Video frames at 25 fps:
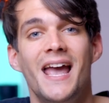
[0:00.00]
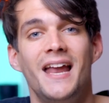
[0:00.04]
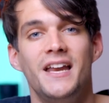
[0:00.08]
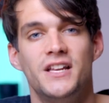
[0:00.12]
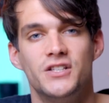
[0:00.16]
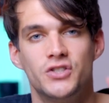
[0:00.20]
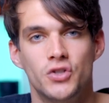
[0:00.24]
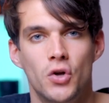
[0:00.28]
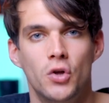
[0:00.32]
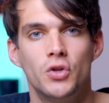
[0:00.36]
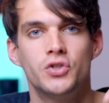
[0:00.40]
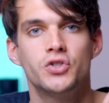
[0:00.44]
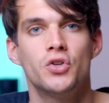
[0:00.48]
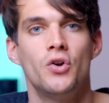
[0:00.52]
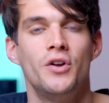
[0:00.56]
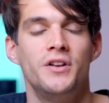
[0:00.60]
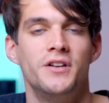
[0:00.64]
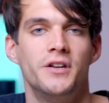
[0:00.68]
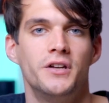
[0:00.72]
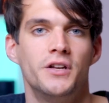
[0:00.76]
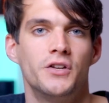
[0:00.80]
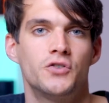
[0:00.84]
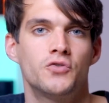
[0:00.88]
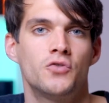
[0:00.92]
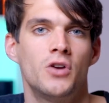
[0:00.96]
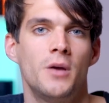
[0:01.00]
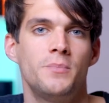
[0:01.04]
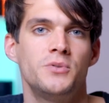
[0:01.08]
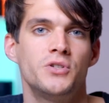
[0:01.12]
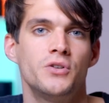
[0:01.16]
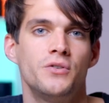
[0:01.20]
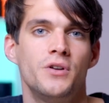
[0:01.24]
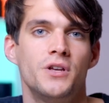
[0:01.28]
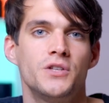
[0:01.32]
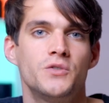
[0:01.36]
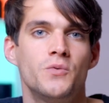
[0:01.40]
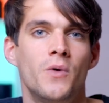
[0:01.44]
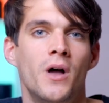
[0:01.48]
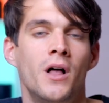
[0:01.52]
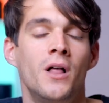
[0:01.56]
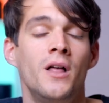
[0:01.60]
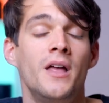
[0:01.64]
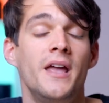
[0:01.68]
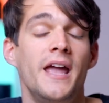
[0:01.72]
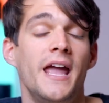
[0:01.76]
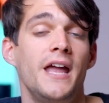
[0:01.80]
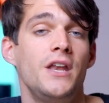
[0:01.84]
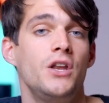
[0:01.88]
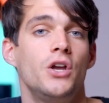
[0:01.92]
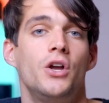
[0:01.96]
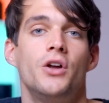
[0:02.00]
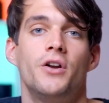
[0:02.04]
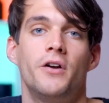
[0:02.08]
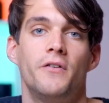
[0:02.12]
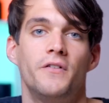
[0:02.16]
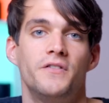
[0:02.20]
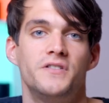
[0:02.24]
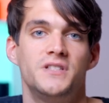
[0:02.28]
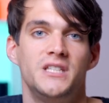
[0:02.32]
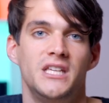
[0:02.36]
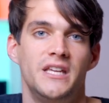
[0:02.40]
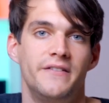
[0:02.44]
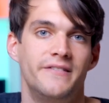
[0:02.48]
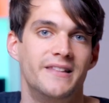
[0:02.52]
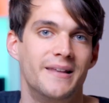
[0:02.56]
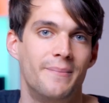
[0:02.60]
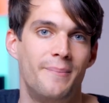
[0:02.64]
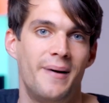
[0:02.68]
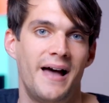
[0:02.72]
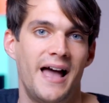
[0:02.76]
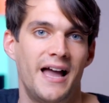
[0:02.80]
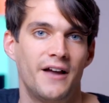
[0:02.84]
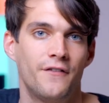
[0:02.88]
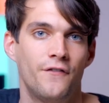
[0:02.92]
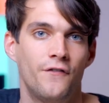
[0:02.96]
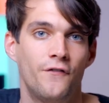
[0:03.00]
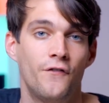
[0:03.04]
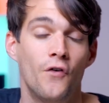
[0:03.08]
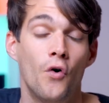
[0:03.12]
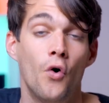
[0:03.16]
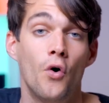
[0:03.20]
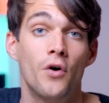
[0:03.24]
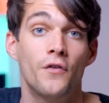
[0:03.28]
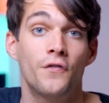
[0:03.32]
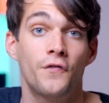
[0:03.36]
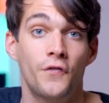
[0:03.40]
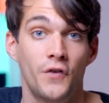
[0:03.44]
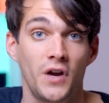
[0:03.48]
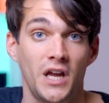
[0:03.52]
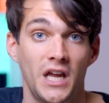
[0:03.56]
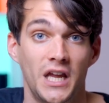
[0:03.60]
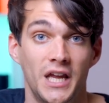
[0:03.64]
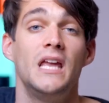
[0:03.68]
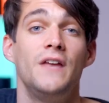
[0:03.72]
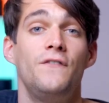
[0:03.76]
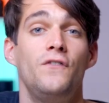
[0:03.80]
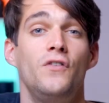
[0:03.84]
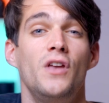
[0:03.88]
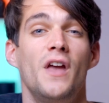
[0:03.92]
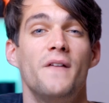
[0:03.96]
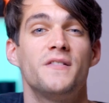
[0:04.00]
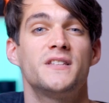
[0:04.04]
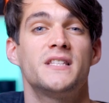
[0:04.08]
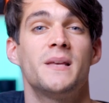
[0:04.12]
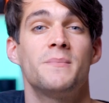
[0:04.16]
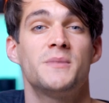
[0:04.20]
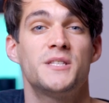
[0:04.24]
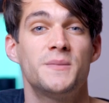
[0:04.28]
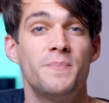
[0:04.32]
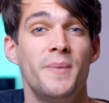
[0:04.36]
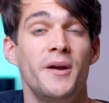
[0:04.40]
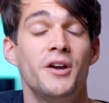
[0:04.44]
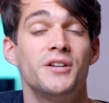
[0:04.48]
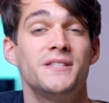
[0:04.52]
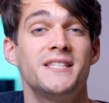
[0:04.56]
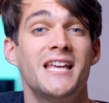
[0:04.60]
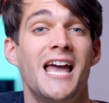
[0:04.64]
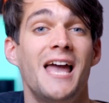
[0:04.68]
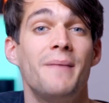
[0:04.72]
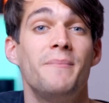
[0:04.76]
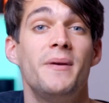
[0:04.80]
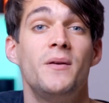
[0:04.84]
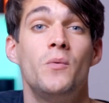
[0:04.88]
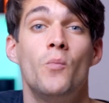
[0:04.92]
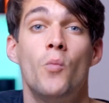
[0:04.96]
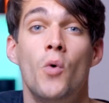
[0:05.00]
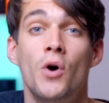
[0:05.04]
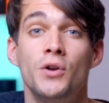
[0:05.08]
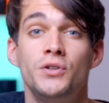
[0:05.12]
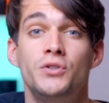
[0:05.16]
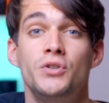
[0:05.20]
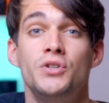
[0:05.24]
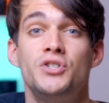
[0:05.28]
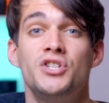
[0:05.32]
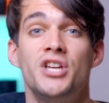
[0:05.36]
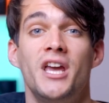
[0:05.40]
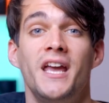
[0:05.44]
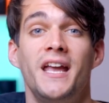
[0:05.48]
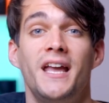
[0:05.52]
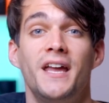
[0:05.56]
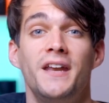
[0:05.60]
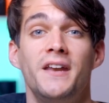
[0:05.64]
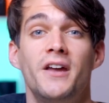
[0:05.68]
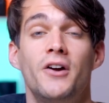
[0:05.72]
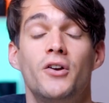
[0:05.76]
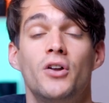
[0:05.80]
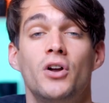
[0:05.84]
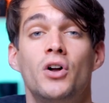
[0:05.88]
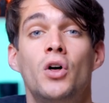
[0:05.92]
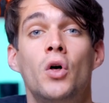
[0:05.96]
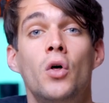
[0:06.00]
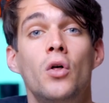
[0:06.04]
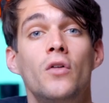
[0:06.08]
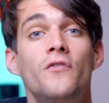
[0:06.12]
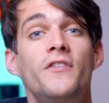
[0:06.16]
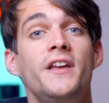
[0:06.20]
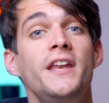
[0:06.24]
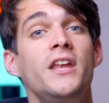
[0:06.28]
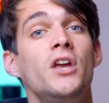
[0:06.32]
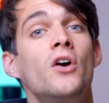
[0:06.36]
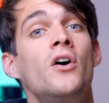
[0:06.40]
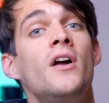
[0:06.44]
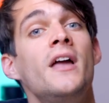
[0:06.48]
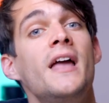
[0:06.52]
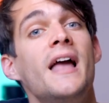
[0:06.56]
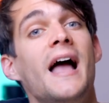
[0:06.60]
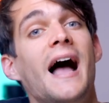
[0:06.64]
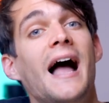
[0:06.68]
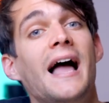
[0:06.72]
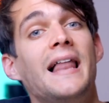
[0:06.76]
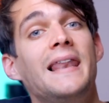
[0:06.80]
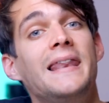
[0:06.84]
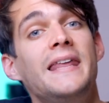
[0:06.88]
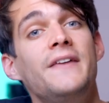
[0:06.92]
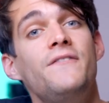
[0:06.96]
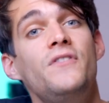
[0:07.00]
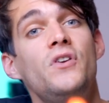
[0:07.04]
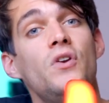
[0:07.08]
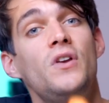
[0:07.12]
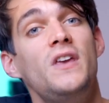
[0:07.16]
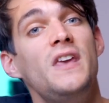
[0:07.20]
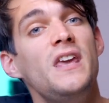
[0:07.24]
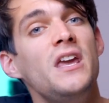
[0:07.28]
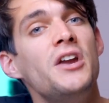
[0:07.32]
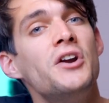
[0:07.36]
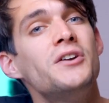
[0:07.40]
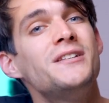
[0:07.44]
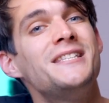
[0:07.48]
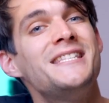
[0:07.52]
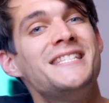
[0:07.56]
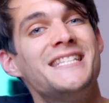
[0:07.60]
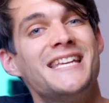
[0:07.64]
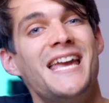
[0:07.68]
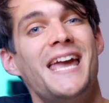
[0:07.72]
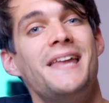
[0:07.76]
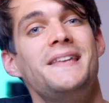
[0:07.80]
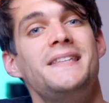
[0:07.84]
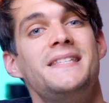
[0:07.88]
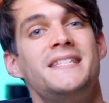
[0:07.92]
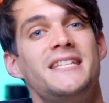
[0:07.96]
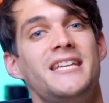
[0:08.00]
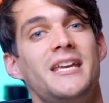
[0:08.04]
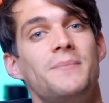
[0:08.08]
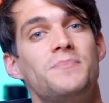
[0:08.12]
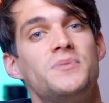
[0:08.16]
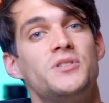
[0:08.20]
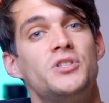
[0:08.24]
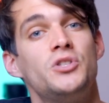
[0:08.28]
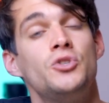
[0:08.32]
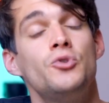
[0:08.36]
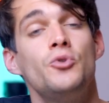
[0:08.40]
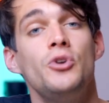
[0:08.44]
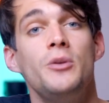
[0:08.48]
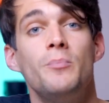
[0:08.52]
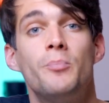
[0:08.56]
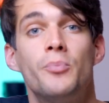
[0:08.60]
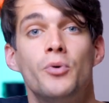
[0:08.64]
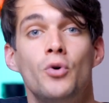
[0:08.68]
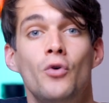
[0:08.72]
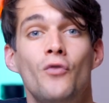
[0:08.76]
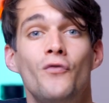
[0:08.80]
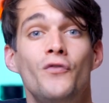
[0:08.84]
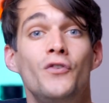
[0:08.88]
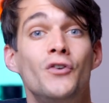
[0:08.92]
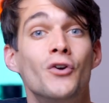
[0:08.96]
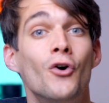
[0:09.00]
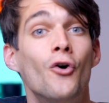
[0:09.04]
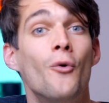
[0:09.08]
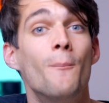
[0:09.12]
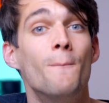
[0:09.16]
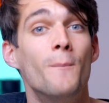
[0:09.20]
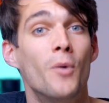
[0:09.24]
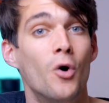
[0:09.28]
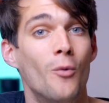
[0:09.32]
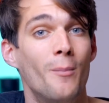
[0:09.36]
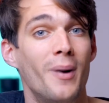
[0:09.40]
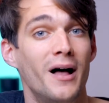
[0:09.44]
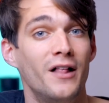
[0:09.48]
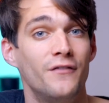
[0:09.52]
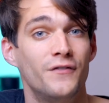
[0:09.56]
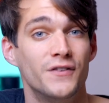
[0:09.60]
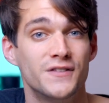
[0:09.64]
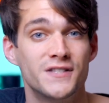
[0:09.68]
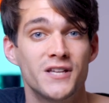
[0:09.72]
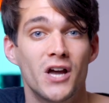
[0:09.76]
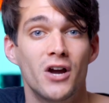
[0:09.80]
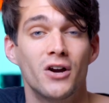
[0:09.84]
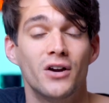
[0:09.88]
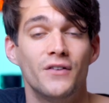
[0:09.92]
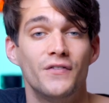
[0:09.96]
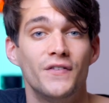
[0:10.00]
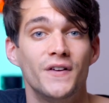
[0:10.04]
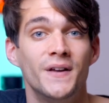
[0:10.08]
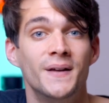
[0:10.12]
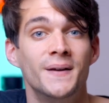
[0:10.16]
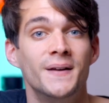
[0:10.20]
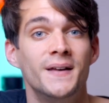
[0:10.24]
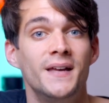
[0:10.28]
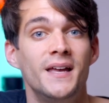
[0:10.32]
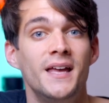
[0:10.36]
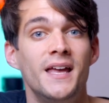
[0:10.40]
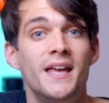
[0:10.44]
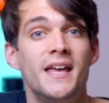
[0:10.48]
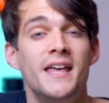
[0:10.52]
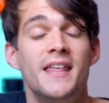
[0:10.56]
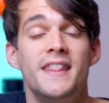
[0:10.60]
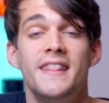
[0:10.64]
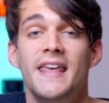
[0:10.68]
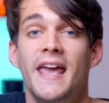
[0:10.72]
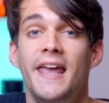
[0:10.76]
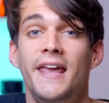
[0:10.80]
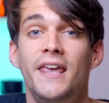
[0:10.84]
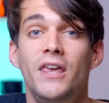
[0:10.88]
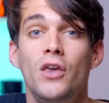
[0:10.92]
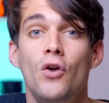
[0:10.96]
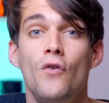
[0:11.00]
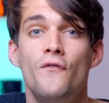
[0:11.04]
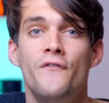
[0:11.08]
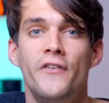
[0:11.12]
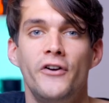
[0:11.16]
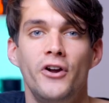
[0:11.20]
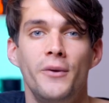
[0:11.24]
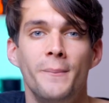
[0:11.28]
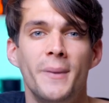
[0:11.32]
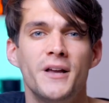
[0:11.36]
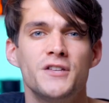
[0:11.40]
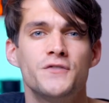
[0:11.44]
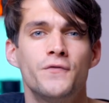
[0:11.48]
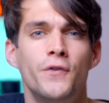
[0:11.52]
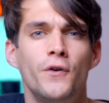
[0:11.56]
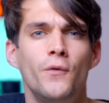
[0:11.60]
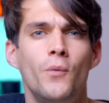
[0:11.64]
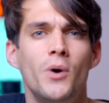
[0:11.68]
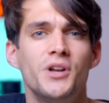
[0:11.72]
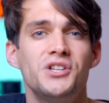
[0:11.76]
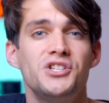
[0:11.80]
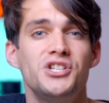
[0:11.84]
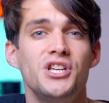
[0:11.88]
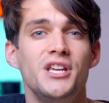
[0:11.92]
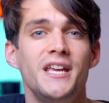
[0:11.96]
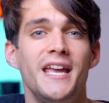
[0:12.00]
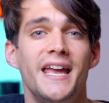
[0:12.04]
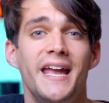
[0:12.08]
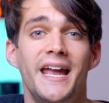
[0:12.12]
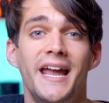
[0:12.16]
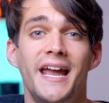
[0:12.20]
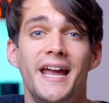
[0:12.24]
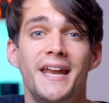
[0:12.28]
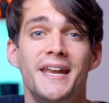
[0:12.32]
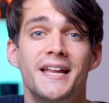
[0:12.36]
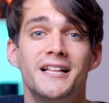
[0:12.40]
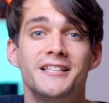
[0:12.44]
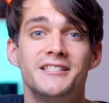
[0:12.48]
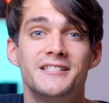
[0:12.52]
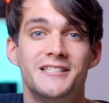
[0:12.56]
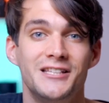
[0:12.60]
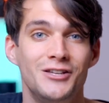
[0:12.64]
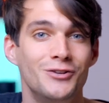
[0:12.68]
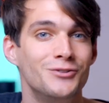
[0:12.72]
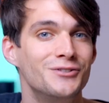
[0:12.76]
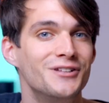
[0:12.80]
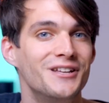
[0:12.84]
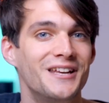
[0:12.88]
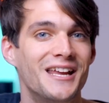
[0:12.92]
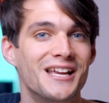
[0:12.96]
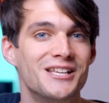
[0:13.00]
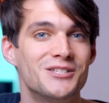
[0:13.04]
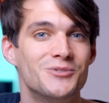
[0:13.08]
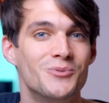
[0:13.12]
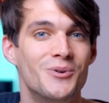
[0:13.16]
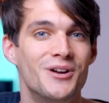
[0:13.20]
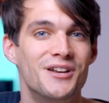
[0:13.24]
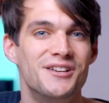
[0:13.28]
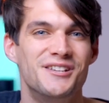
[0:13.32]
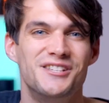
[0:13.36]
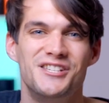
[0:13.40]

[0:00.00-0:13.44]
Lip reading: and it's also in the description as well, and you're gonna receive the pack for free. If you have some spare time and want to check another cool video, I leave you here 10 tips to improve your mobile photography. Thank you very much for watching, and I'll see you in the next one.